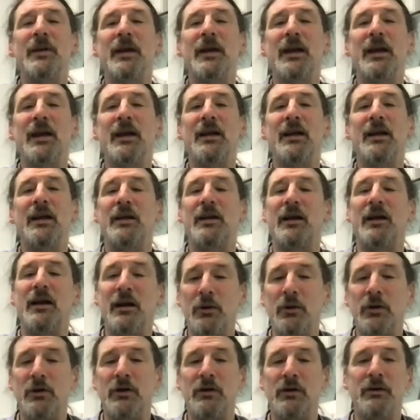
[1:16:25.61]
and I
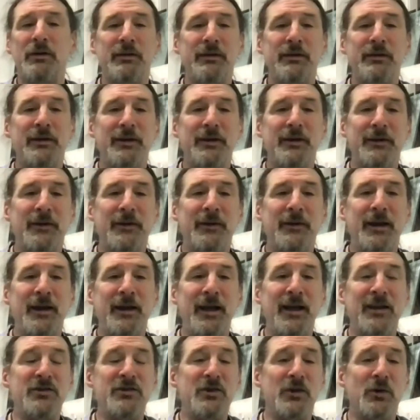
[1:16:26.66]
will
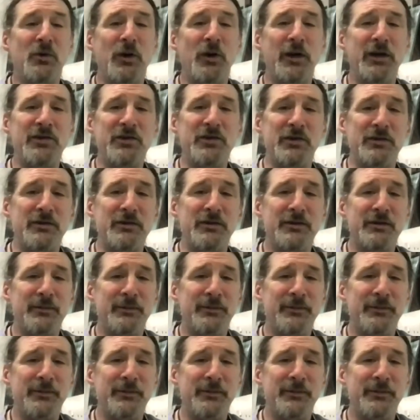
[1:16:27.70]
answer questions.